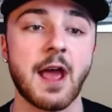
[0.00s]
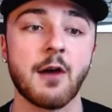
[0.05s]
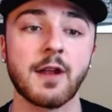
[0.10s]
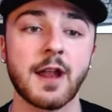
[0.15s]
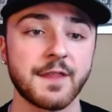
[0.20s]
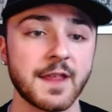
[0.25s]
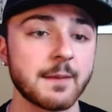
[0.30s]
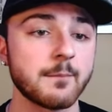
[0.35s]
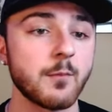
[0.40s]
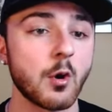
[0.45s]
And I
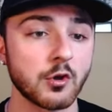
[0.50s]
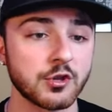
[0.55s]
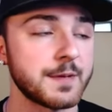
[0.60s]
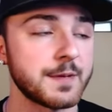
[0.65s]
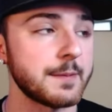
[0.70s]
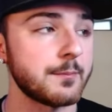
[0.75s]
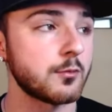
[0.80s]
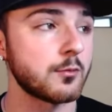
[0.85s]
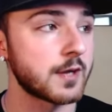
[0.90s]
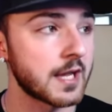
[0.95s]
think most
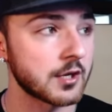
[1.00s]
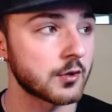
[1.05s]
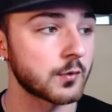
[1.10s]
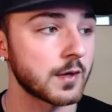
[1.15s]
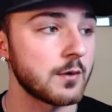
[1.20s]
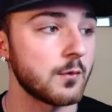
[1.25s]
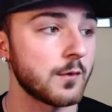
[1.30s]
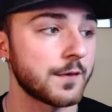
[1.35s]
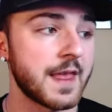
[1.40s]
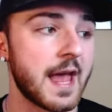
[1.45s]
people can agree
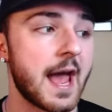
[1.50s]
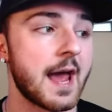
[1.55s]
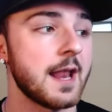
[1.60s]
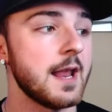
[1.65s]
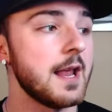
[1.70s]
with that.